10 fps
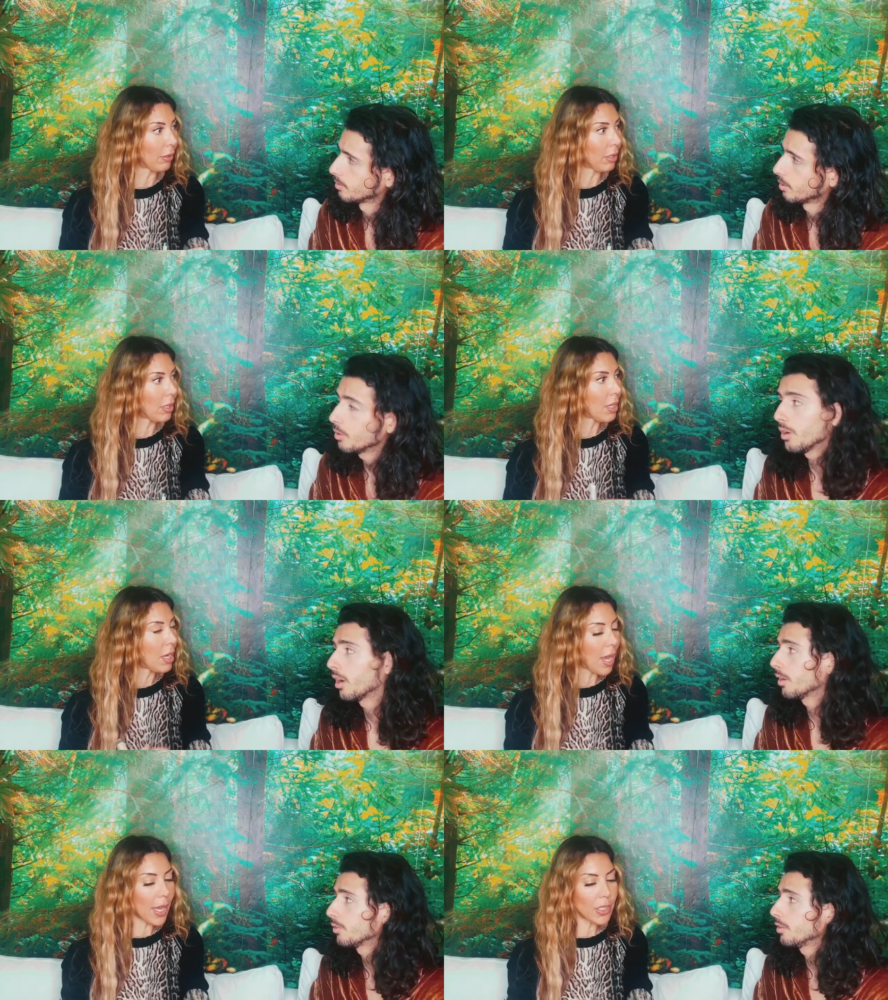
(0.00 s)
Speaker 1: Oh, I
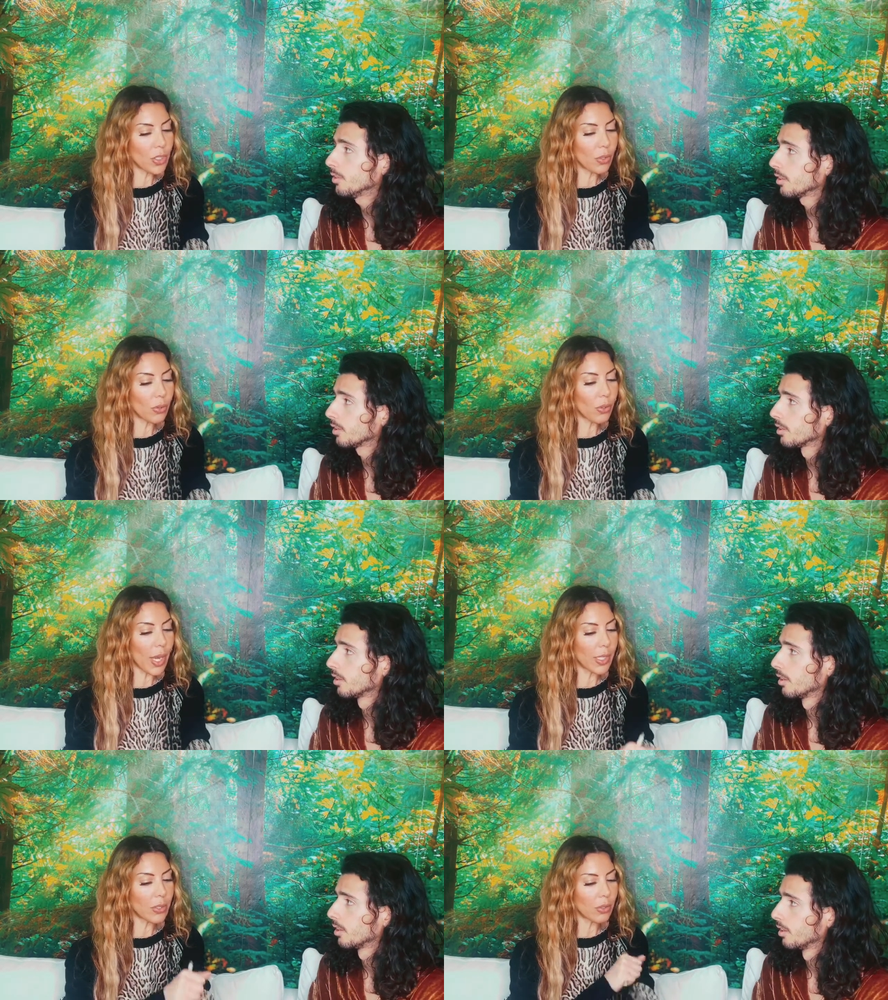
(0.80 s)
have I heard do that.
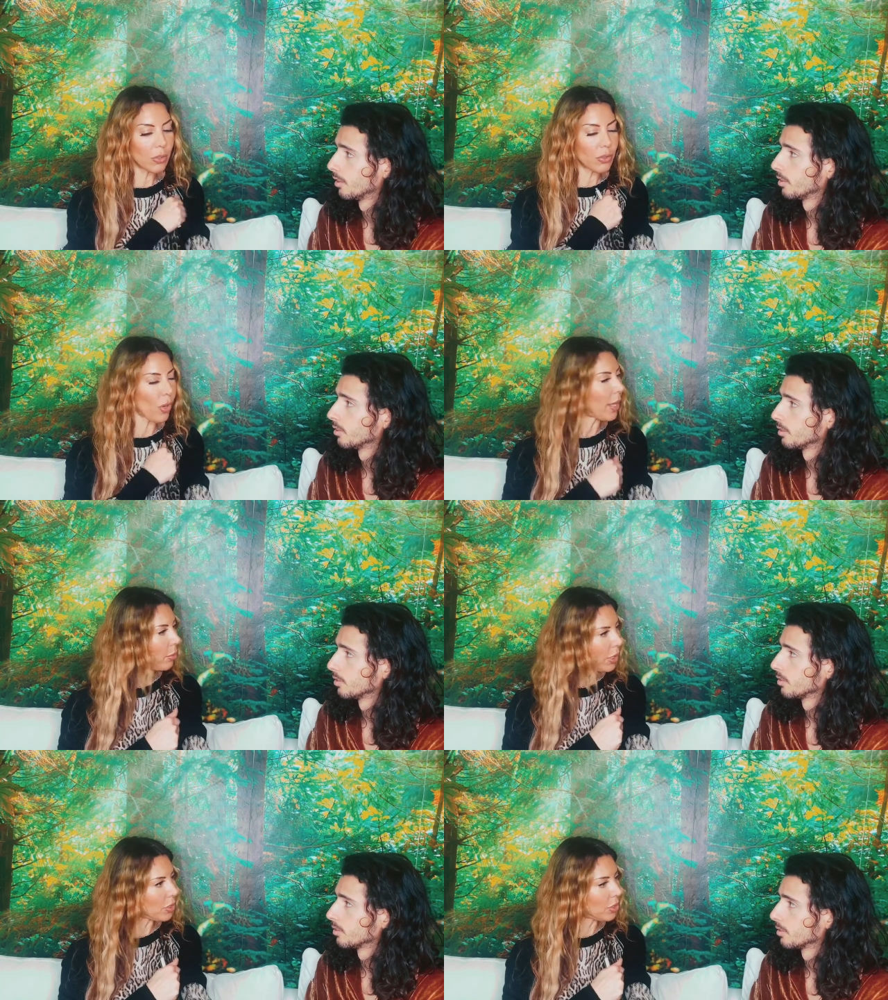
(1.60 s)
I do dry
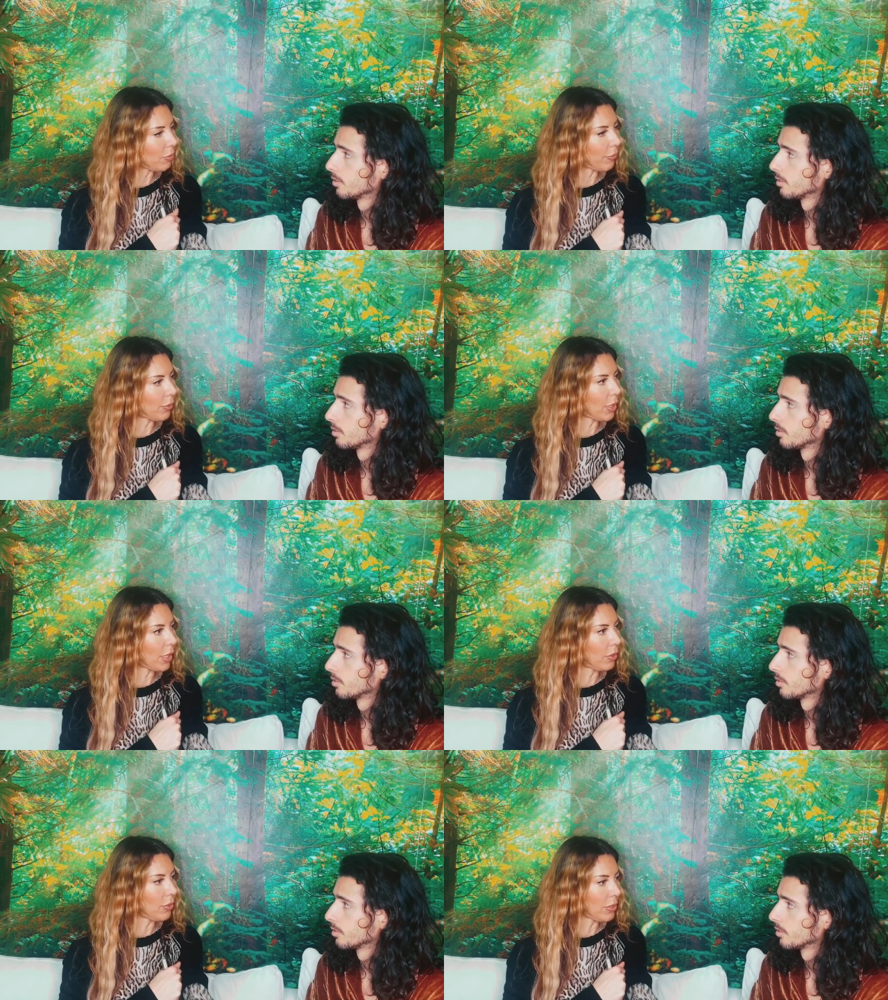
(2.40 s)
brush before I
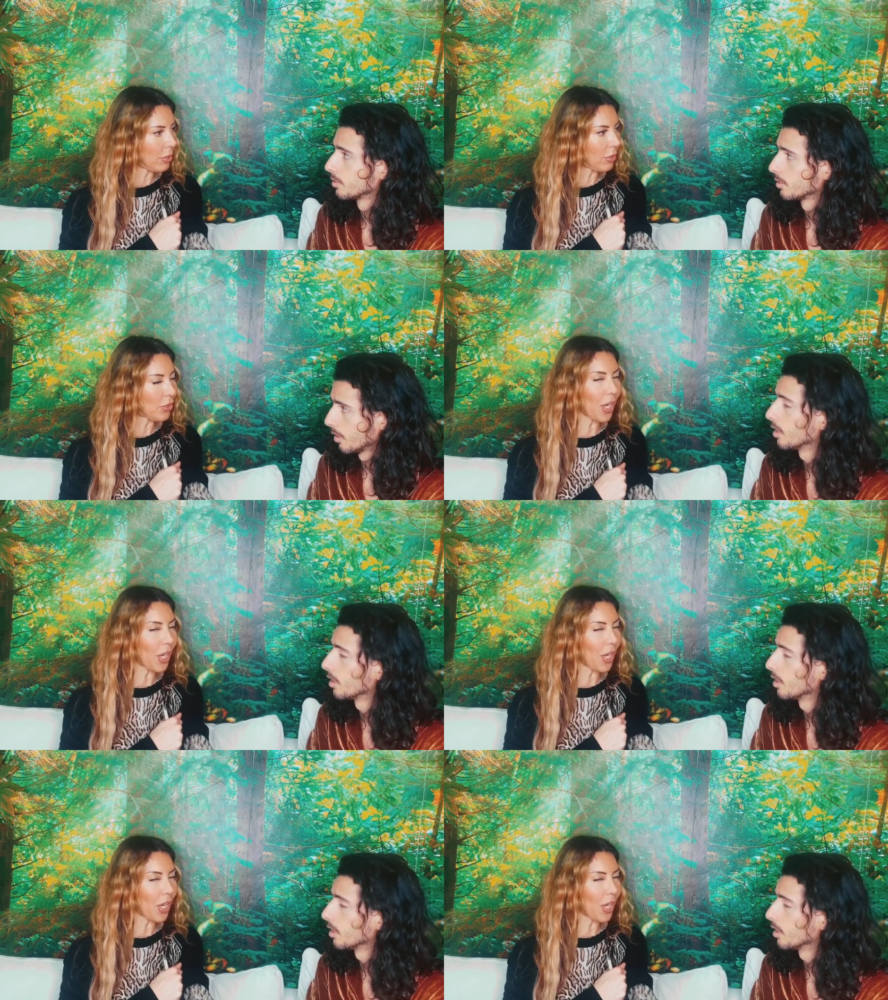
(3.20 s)
go into the uh-huh.